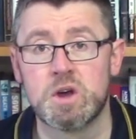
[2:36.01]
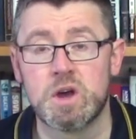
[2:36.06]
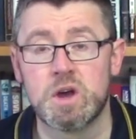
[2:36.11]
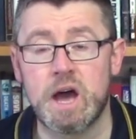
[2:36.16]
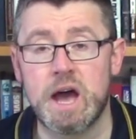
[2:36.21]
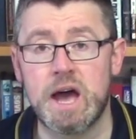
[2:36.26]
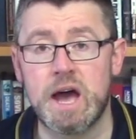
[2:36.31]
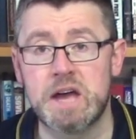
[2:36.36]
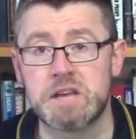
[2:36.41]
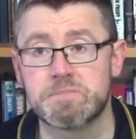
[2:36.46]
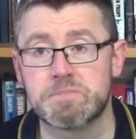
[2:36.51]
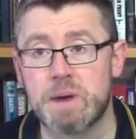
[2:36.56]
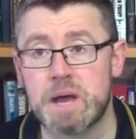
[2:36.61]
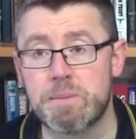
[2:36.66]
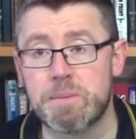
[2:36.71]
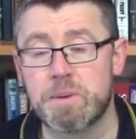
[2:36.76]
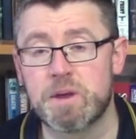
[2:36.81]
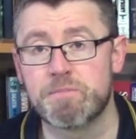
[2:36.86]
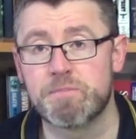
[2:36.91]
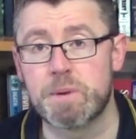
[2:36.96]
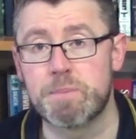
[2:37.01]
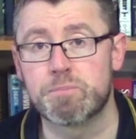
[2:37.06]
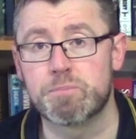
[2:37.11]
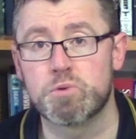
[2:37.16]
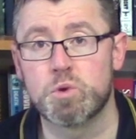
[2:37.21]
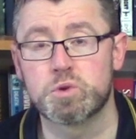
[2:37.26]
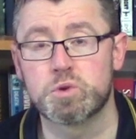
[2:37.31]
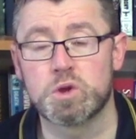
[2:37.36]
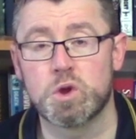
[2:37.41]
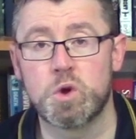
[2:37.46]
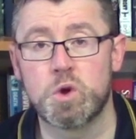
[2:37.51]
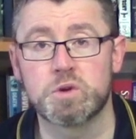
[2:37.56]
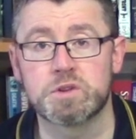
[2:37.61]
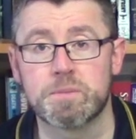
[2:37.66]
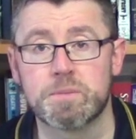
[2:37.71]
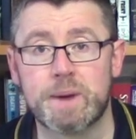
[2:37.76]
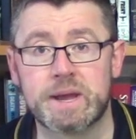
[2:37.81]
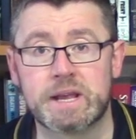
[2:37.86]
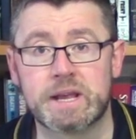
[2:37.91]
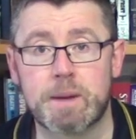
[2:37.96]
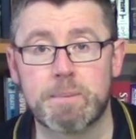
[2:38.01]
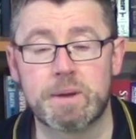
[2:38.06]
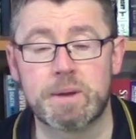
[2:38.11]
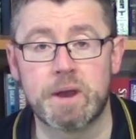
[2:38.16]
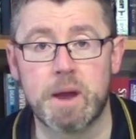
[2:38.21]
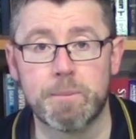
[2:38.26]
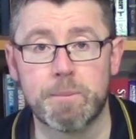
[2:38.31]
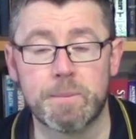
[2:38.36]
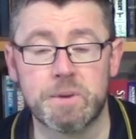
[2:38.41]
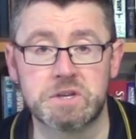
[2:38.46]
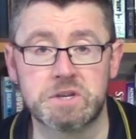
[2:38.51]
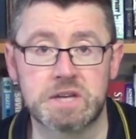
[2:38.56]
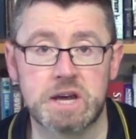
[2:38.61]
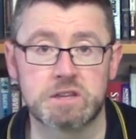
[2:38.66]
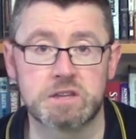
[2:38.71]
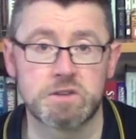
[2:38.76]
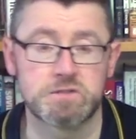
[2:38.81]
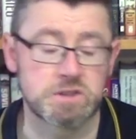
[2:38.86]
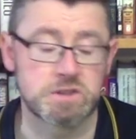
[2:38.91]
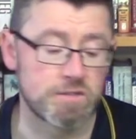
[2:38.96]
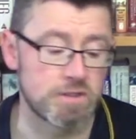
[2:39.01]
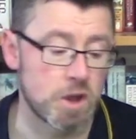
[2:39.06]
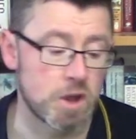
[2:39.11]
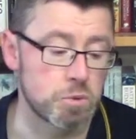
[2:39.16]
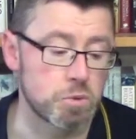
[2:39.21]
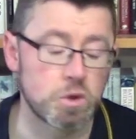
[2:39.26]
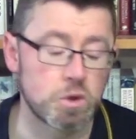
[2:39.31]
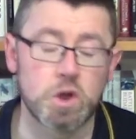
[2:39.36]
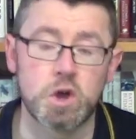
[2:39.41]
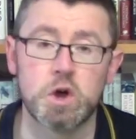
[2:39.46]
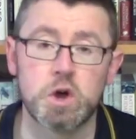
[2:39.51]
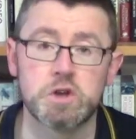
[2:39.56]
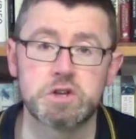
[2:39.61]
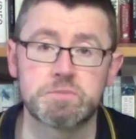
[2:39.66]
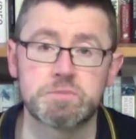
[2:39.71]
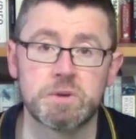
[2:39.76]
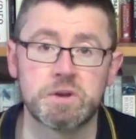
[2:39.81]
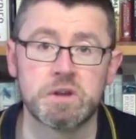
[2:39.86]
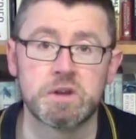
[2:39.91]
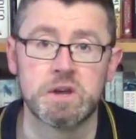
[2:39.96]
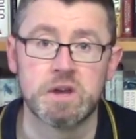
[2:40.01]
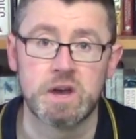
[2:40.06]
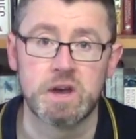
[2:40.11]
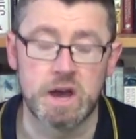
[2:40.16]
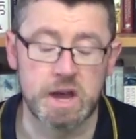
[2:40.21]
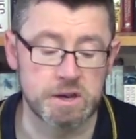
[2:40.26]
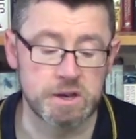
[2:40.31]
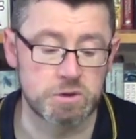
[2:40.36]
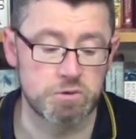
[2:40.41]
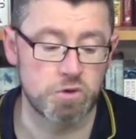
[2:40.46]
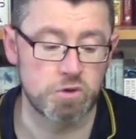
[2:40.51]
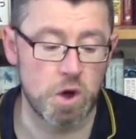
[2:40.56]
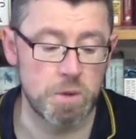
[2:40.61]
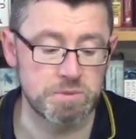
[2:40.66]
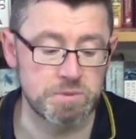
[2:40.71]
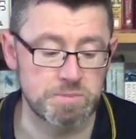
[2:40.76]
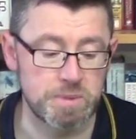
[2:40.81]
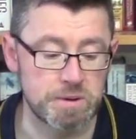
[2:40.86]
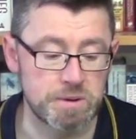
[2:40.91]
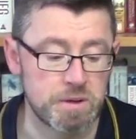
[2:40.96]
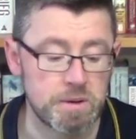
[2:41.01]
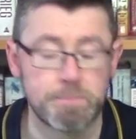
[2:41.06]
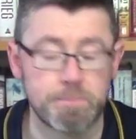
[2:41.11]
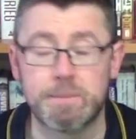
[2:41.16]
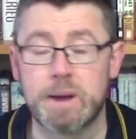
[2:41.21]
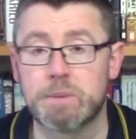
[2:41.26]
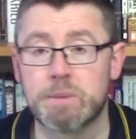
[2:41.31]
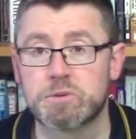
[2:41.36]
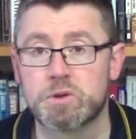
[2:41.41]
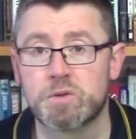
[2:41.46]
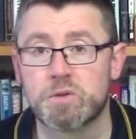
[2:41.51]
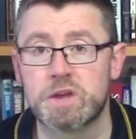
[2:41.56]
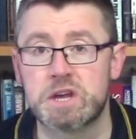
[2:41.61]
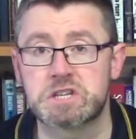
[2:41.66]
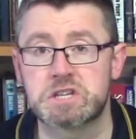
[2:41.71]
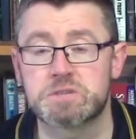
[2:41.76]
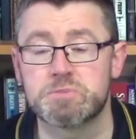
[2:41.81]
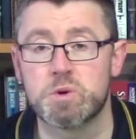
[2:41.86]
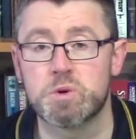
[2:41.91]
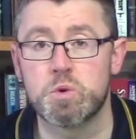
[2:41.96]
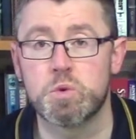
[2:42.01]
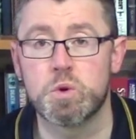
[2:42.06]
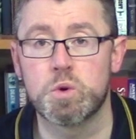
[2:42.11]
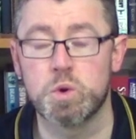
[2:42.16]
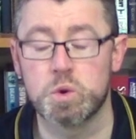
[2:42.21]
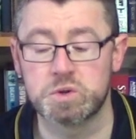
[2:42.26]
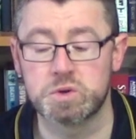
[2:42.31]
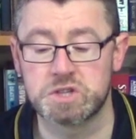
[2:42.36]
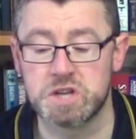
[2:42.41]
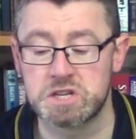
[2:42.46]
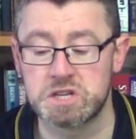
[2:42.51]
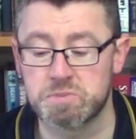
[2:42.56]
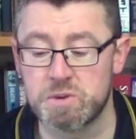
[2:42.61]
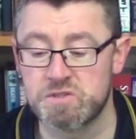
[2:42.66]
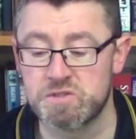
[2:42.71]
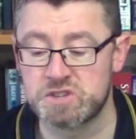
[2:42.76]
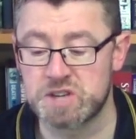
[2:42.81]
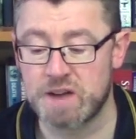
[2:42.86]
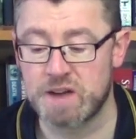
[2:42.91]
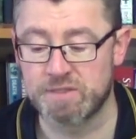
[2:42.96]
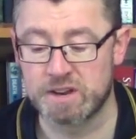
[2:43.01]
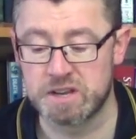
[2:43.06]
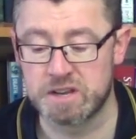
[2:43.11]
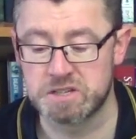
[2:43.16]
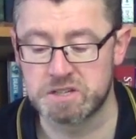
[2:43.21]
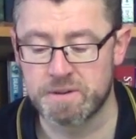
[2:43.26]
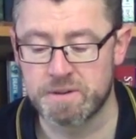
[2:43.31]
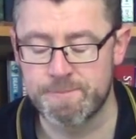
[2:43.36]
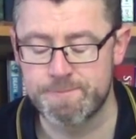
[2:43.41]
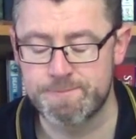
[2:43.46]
and maybe have been brought along to make up the numbers out of local herdsmen and tribesmen mounted on their small horses with javelins.